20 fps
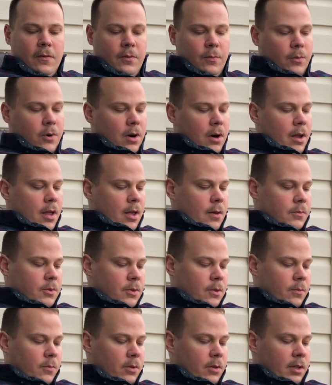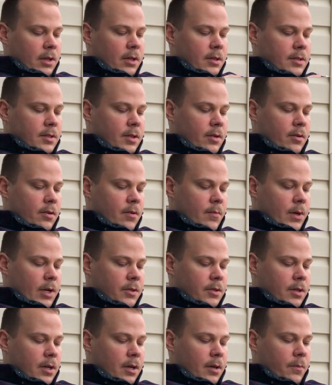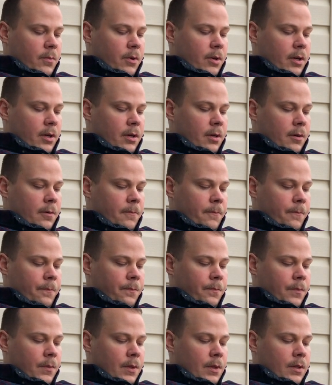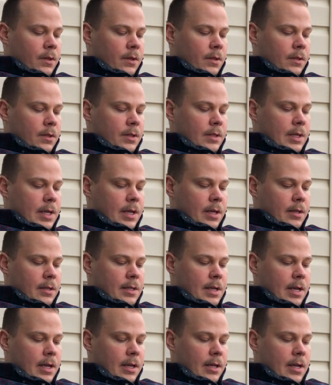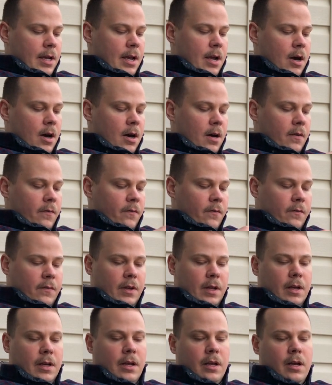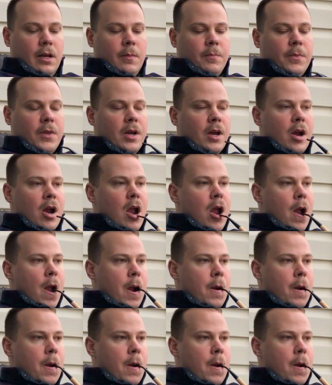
from where I am, so I'm really considering about trying to take a day off and head up there.